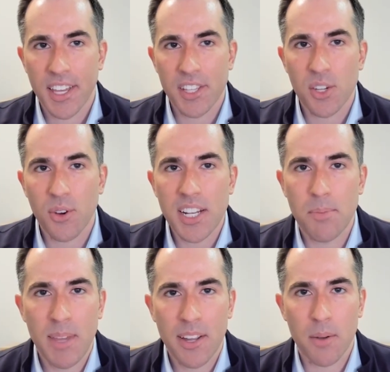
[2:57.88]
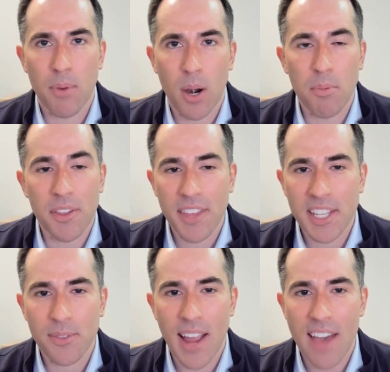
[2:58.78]
It's great to be here, Barbara.
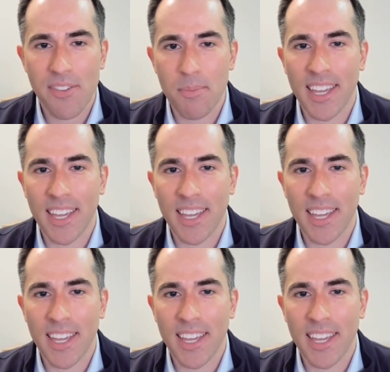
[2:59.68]
Thanks for having